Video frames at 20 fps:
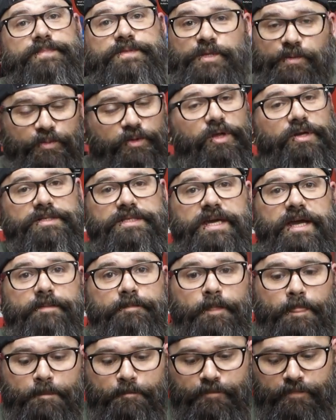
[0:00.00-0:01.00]
super long time.
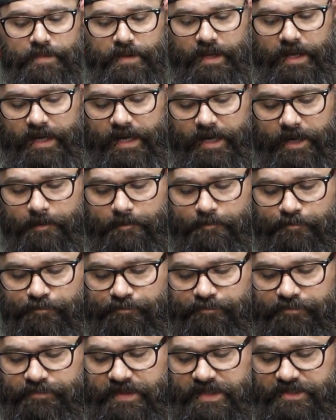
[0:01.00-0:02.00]

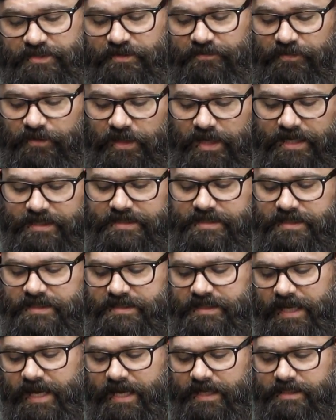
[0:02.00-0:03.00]
These are the velocity
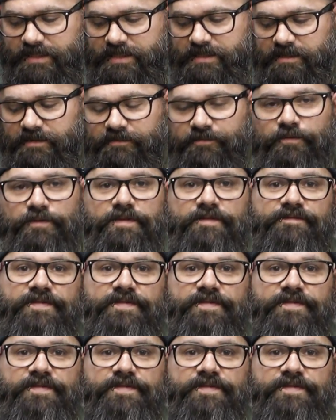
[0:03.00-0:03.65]
stacks for the